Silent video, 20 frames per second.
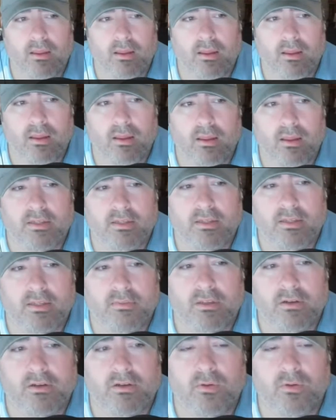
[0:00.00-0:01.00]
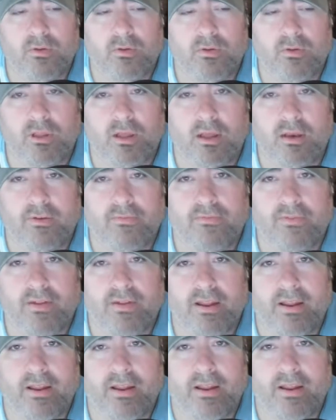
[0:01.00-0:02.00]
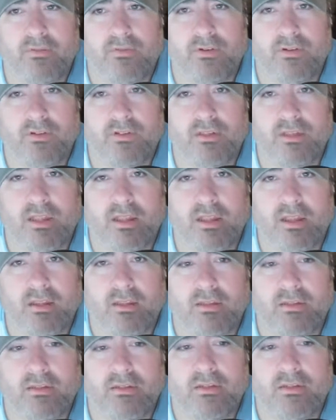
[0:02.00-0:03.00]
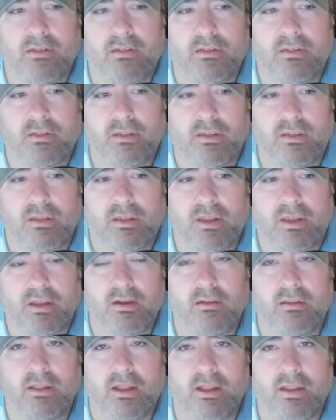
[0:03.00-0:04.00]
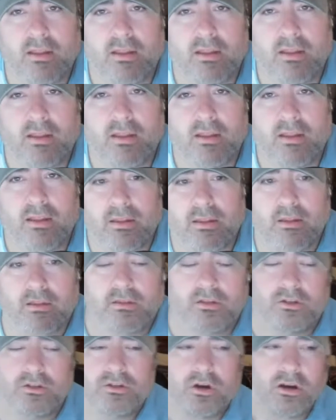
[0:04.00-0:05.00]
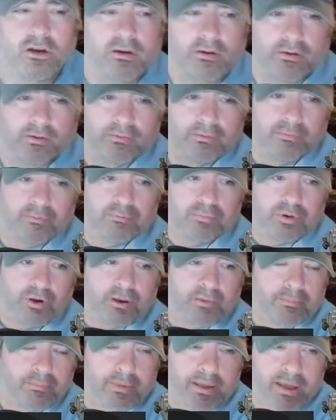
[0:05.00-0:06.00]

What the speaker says: they're doing a lot of fan service things here lately to try to bring